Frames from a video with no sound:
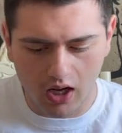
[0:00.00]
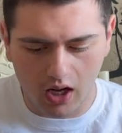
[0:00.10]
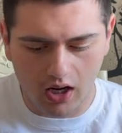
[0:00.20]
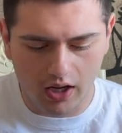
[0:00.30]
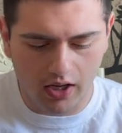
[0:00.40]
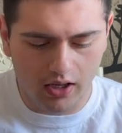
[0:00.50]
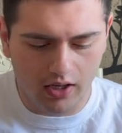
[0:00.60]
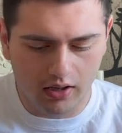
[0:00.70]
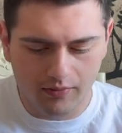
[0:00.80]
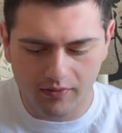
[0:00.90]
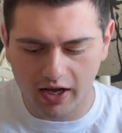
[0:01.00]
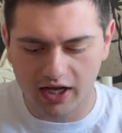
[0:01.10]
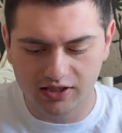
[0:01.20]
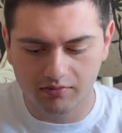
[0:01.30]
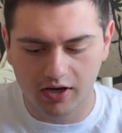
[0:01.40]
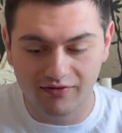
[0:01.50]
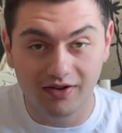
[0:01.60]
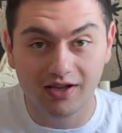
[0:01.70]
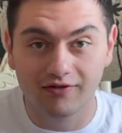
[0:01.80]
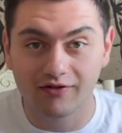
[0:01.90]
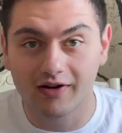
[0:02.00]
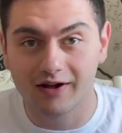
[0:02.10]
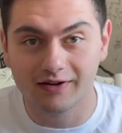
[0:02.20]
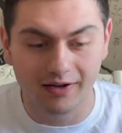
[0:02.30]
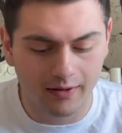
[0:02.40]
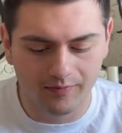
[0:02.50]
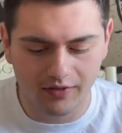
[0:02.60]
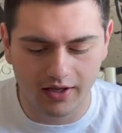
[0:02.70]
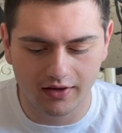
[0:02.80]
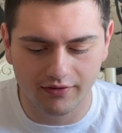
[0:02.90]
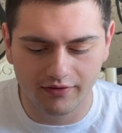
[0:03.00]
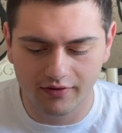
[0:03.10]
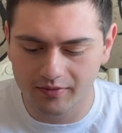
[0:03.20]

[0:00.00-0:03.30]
I asked my vegan friend if